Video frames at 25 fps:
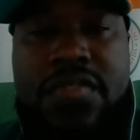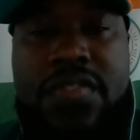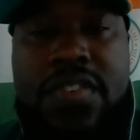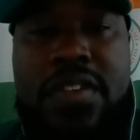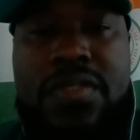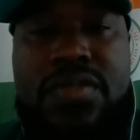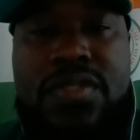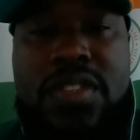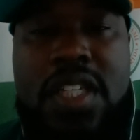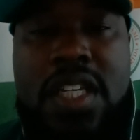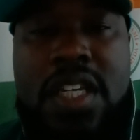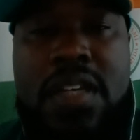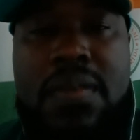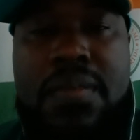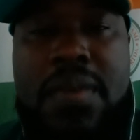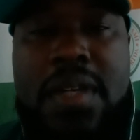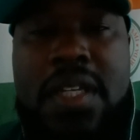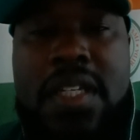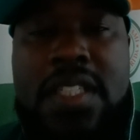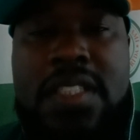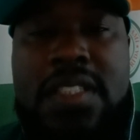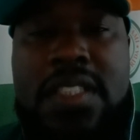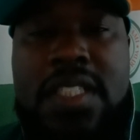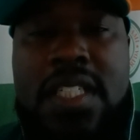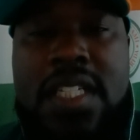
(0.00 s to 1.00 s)
15
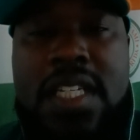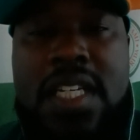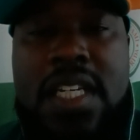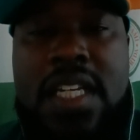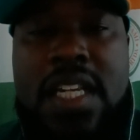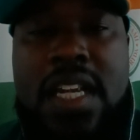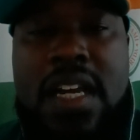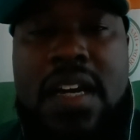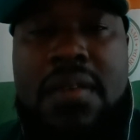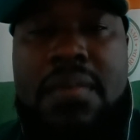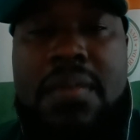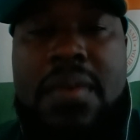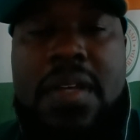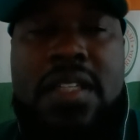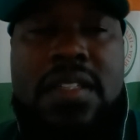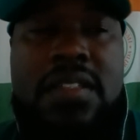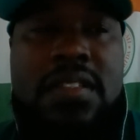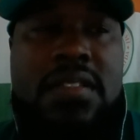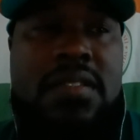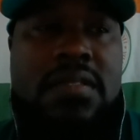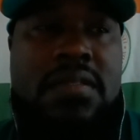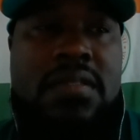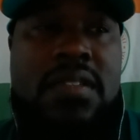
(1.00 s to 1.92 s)
minutes again.